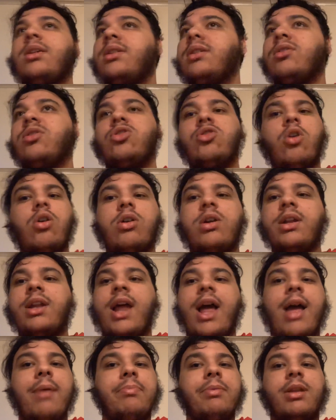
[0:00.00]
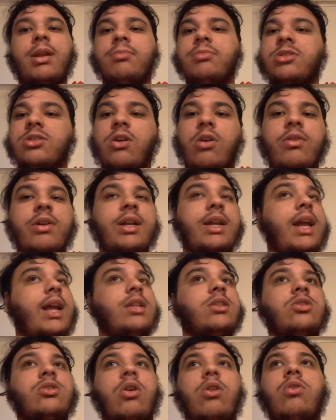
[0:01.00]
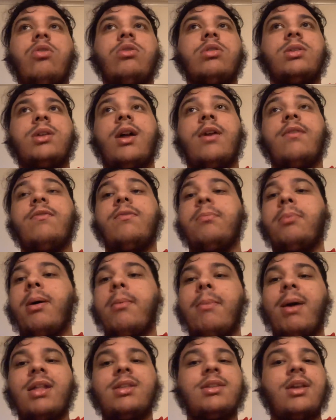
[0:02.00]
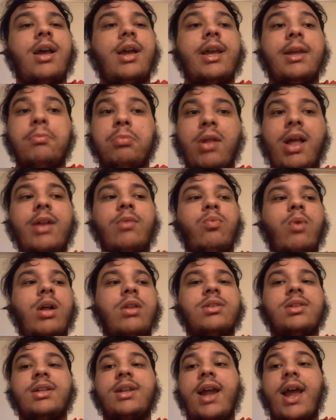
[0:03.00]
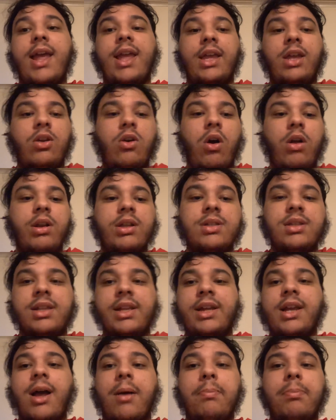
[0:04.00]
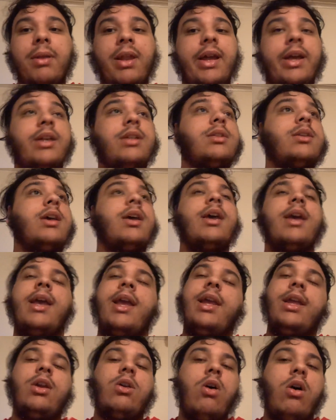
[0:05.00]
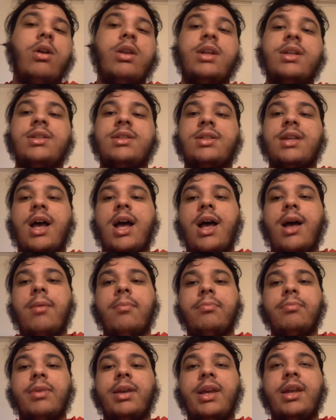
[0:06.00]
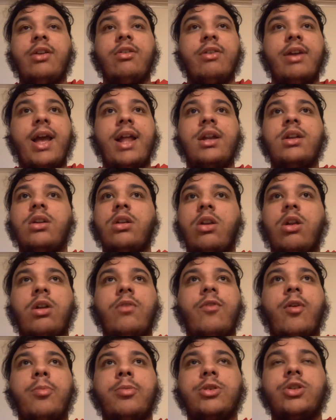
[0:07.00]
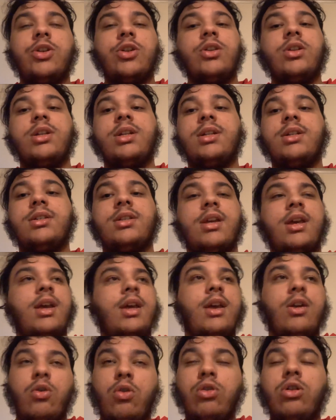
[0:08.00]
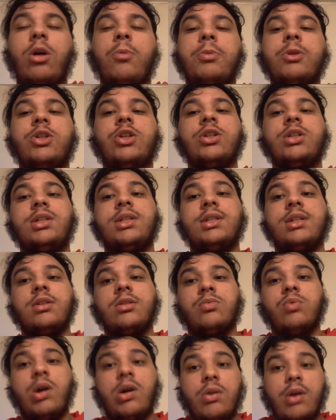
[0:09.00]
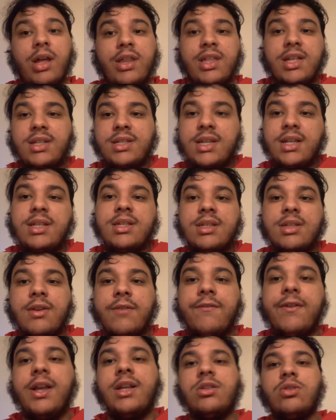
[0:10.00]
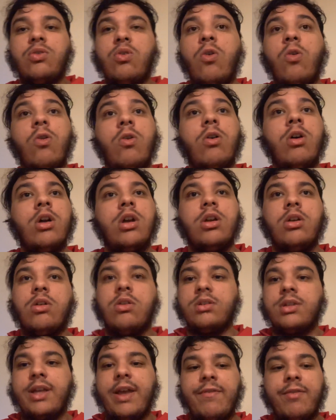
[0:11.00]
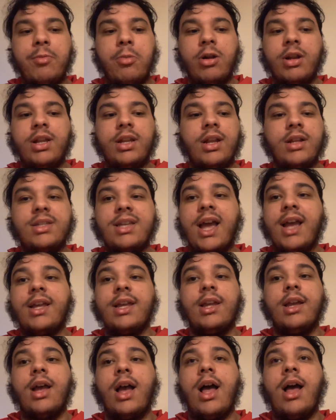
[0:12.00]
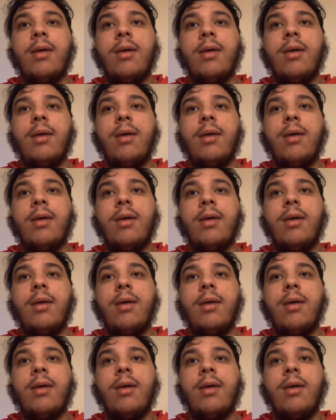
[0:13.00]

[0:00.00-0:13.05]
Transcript: not going to happen. I'm sorry, it's not good enough. But Mata, he played well today. He got his link-up plays. He got his, he created a lot of opportunities, good opportunities as well. I think 6 is a fair score because everybody in attacking